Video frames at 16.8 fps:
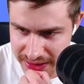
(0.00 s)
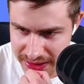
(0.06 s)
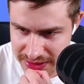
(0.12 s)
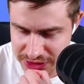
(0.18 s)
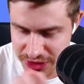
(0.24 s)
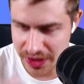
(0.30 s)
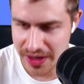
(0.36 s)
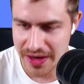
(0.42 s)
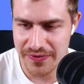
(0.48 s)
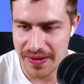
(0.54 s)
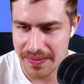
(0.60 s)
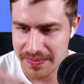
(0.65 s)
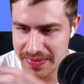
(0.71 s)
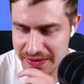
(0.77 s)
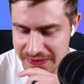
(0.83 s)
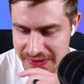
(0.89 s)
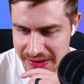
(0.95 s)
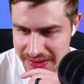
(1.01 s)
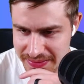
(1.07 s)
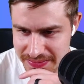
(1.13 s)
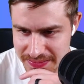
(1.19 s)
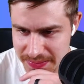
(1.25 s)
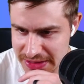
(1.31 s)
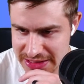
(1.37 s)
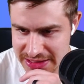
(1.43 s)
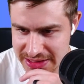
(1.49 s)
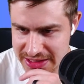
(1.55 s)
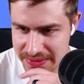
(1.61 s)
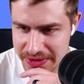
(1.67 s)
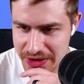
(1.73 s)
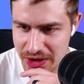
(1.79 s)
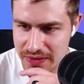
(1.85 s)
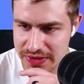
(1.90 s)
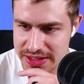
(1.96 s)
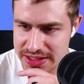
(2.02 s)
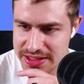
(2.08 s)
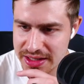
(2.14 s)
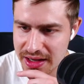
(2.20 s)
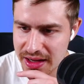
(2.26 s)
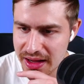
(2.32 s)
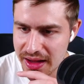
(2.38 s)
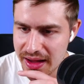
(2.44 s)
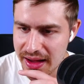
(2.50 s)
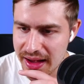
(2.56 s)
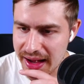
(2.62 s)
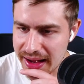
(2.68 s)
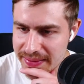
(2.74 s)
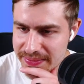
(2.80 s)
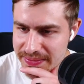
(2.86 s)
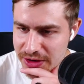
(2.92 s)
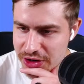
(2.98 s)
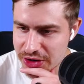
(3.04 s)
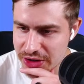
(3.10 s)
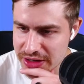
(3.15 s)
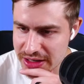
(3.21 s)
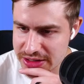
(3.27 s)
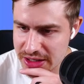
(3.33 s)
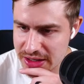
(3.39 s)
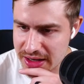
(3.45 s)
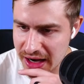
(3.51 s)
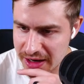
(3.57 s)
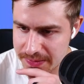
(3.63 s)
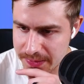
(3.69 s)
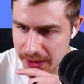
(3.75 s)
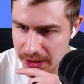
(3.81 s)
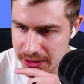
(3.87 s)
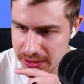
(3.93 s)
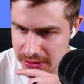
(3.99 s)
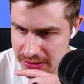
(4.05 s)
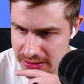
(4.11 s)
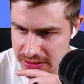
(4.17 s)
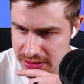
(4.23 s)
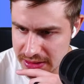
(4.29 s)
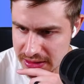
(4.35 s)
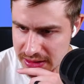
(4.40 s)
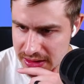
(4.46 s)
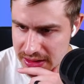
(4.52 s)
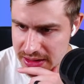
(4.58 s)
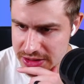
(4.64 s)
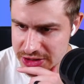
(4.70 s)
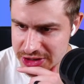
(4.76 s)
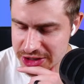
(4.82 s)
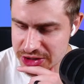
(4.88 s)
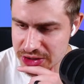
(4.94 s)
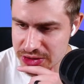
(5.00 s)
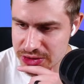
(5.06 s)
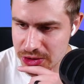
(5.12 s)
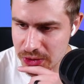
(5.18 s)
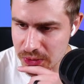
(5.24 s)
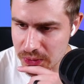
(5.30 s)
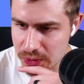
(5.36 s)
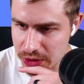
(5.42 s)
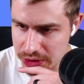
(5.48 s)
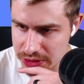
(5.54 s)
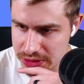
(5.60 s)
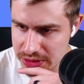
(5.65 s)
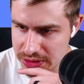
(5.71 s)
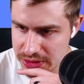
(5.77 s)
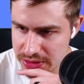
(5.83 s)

Sorry if I'm missing something obvious. Cunha to Gakpo, Jesus or Wood.